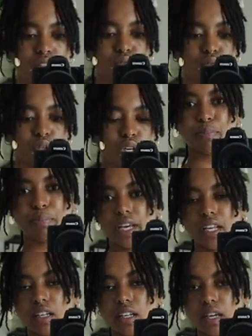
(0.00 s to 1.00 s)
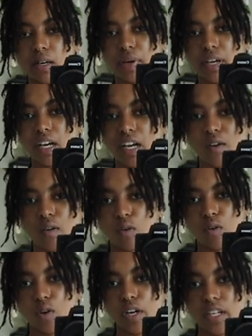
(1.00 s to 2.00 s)
little button up
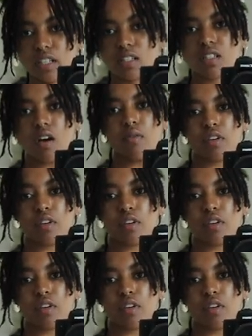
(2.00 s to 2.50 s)
on. It's so